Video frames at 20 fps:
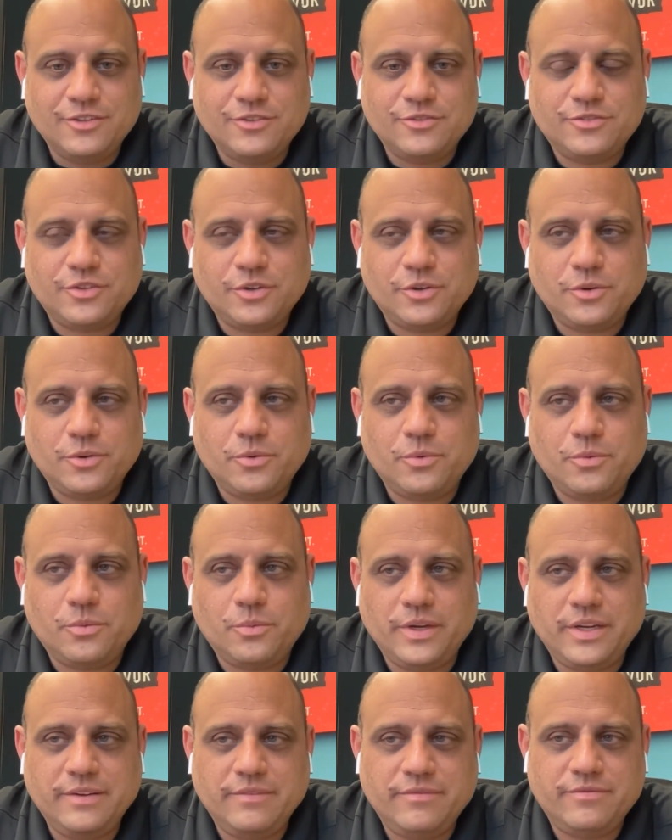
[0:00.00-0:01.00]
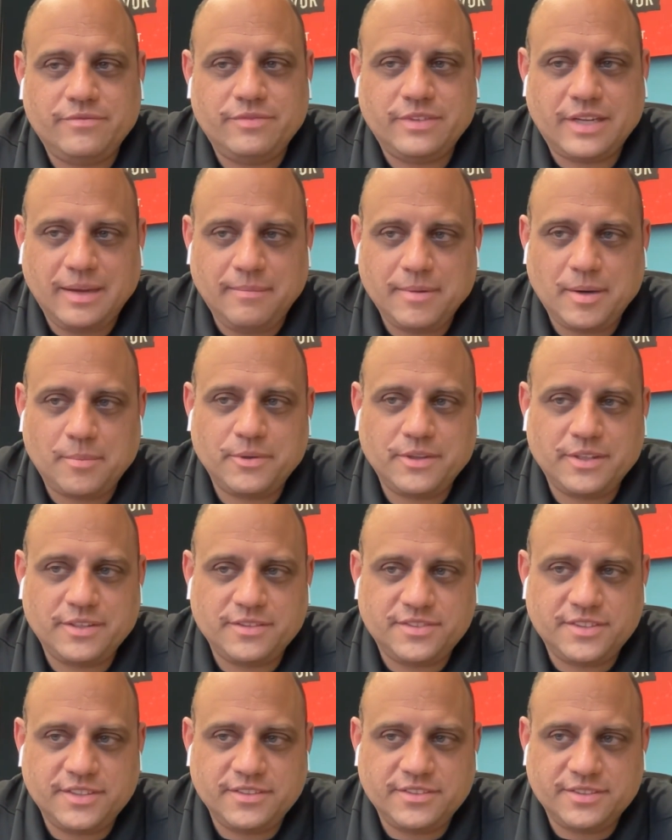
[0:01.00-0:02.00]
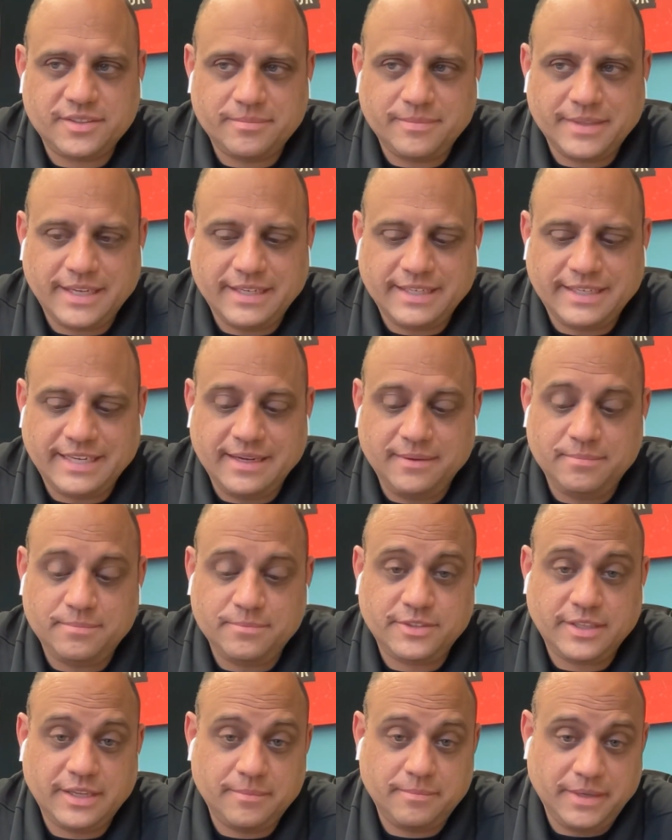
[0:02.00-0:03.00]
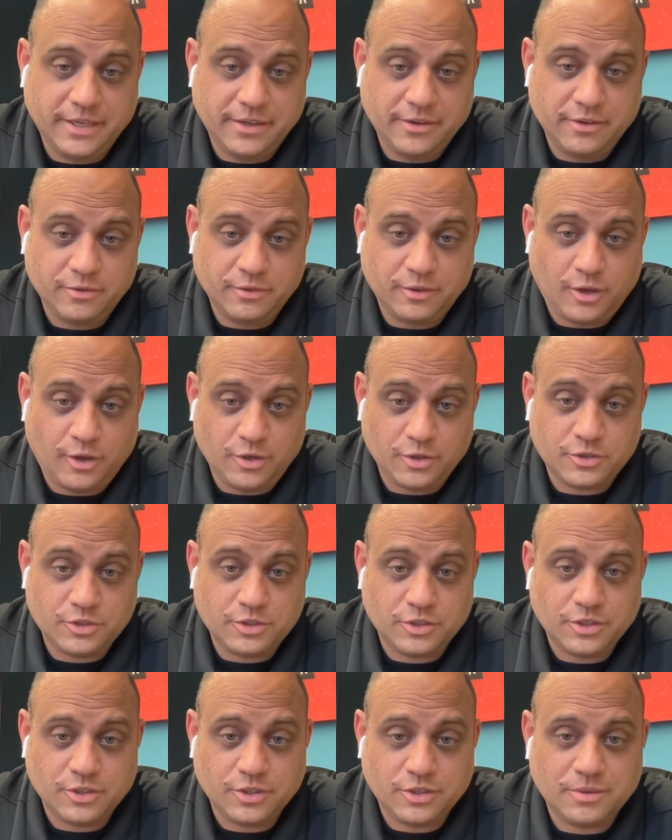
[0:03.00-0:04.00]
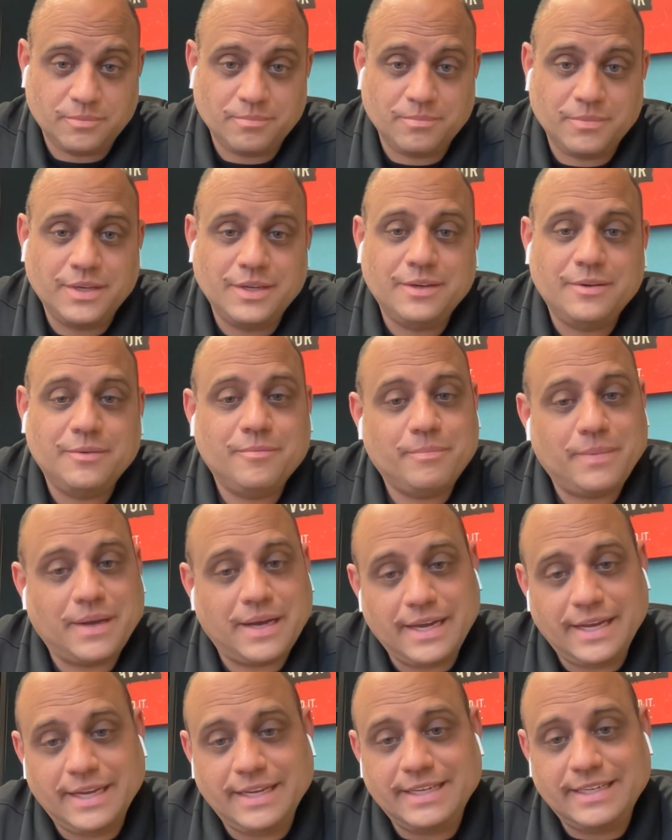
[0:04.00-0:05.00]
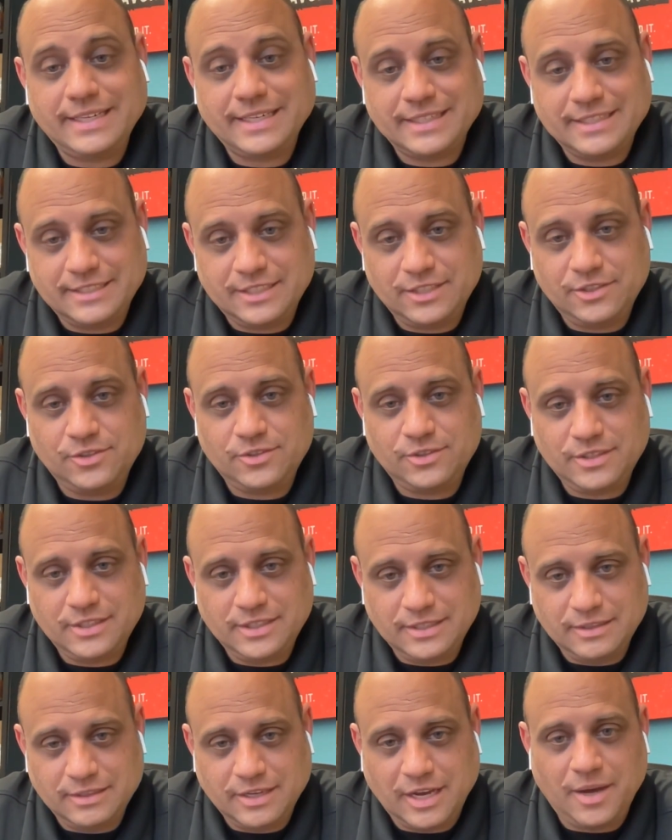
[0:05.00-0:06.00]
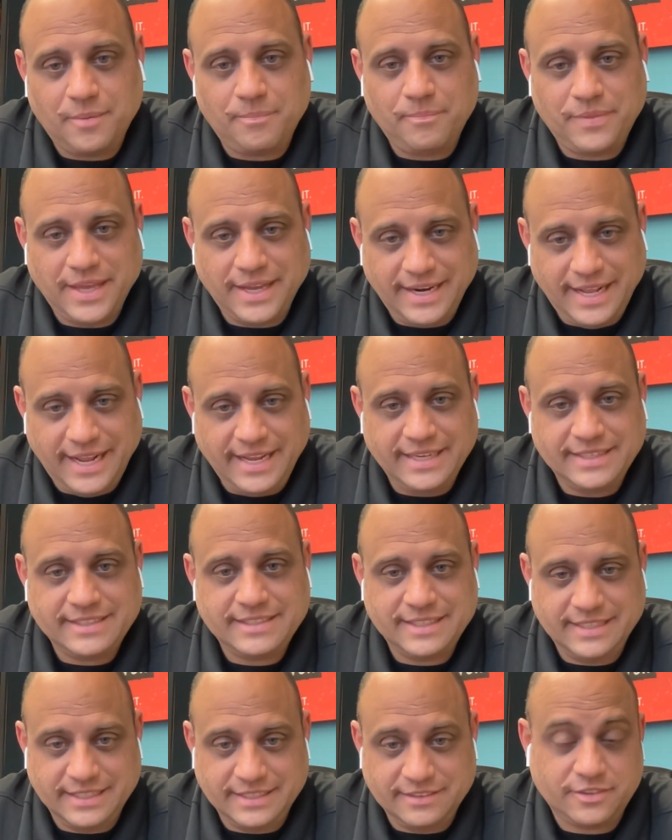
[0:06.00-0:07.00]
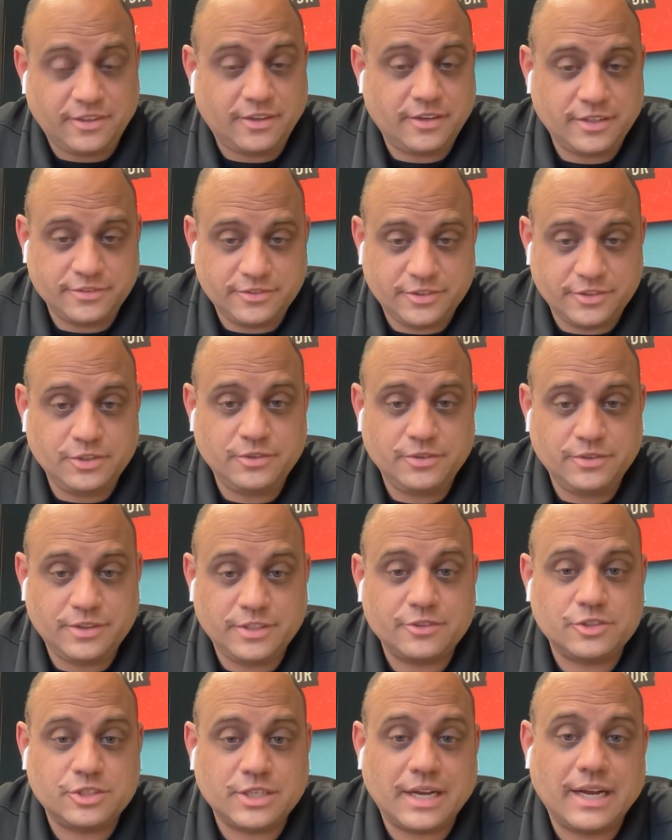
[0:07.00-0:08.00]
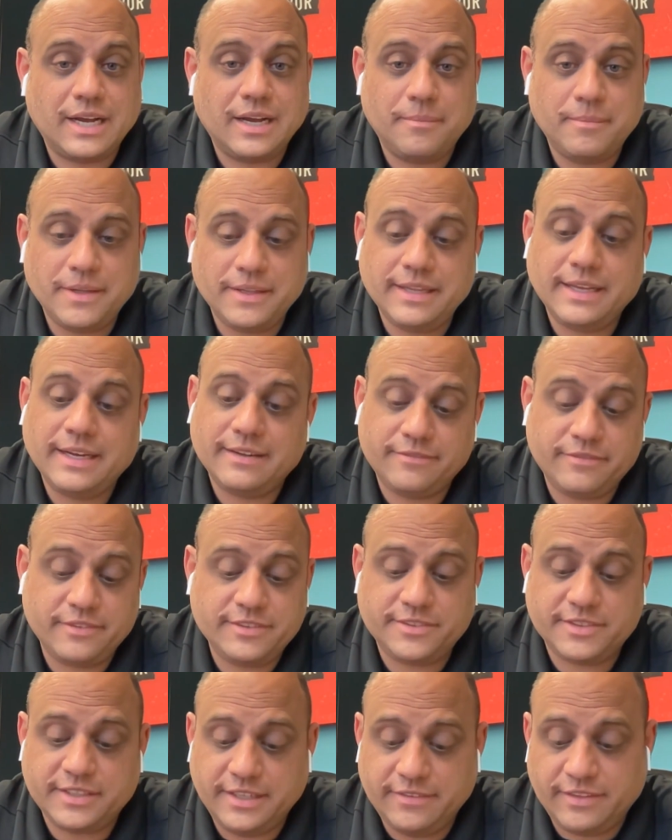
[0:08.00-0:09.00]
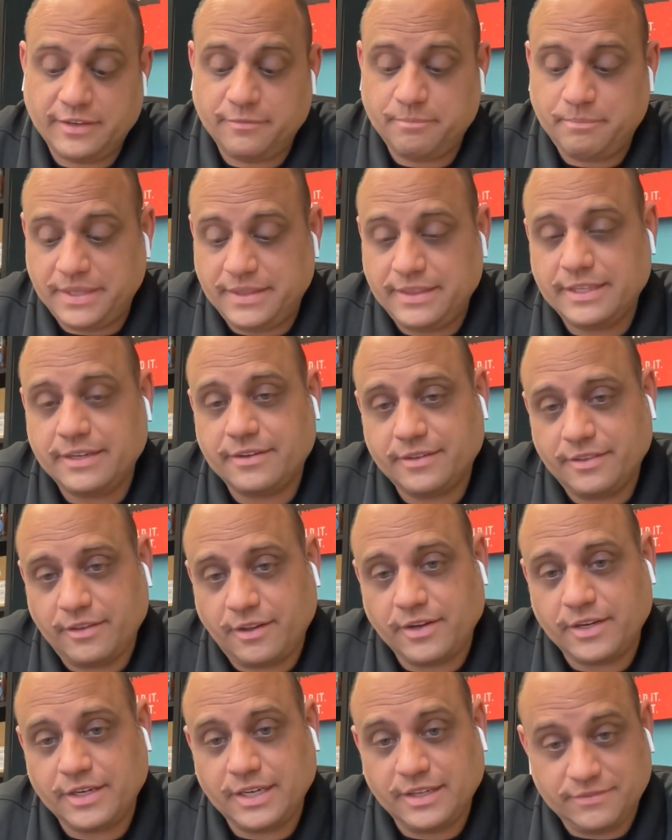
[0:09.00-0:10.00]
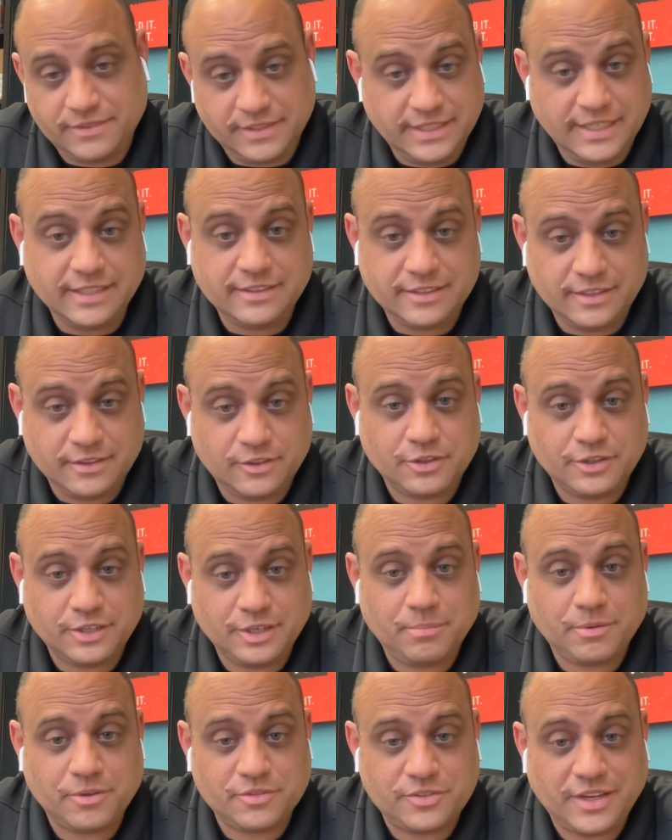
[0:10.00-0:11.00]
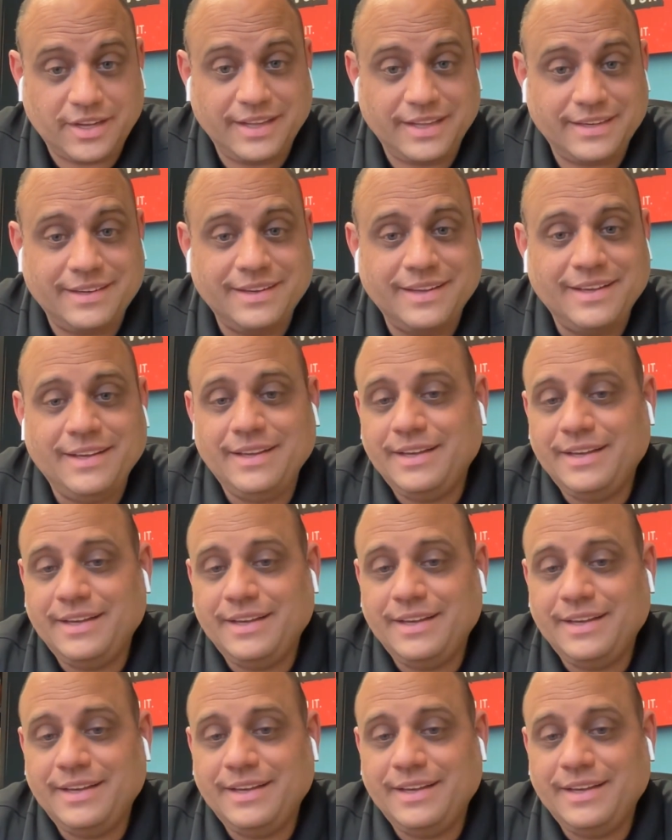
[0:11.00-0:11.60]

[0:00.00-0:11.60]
So we came up with a system that keeps them here long-term by continuing to up that ante as long as they're doing their job. And obviously if they've been there long enough to get thirty percent,